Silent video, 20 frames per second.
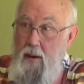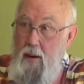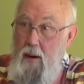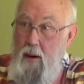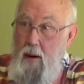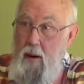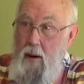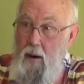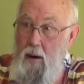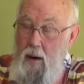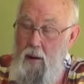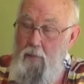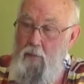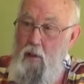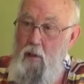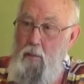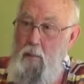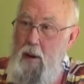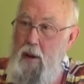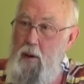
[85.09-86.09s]

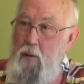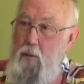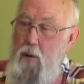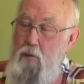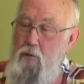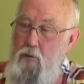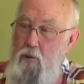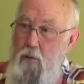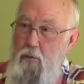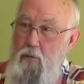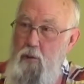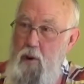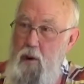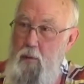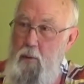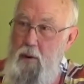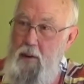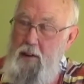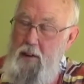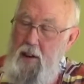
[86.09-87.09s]
After the meeting was over,
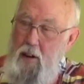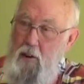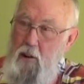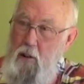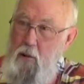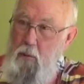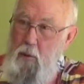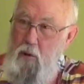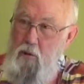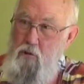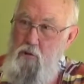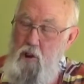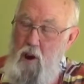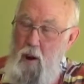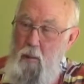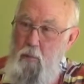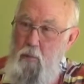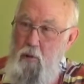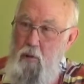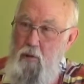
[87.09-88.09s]
I went down to the wood
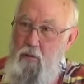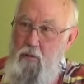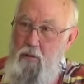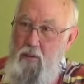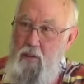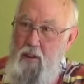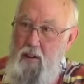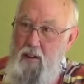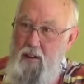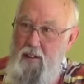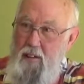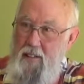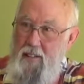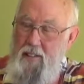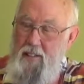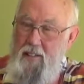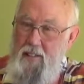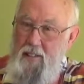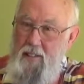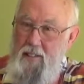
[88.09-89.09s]
shop with
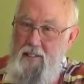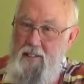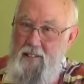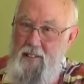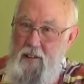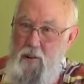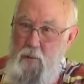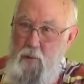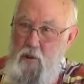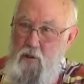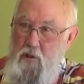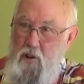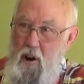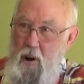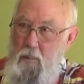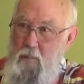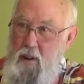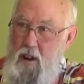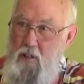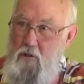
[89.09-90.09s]
our
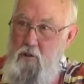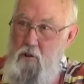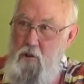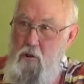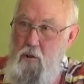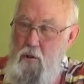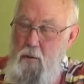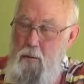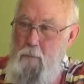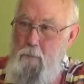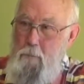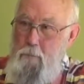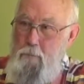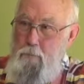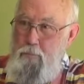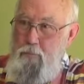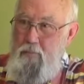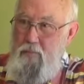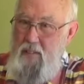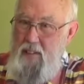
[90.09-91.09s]
woodshop teacher.
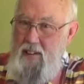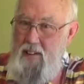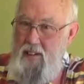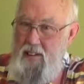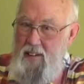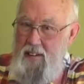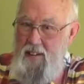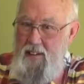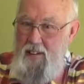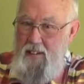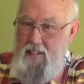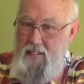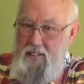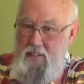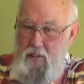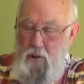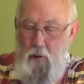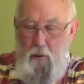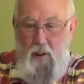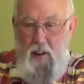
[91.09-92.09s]

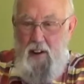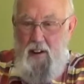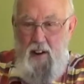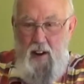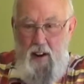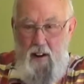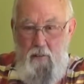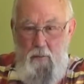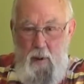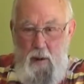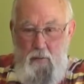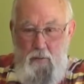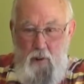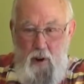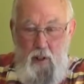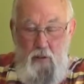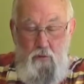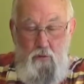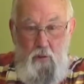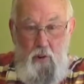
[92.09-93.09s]
And Tony and I have been
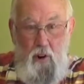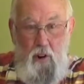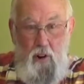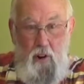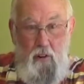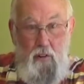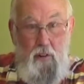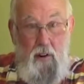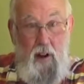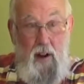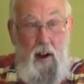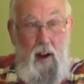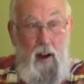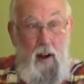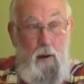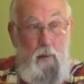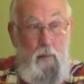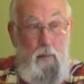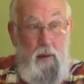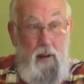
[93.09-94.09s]
friends for a long
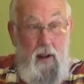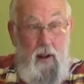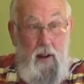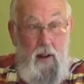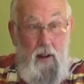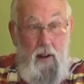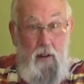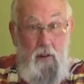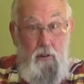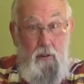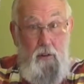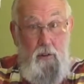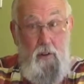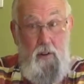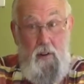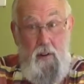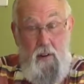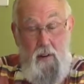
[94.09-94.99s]
time, and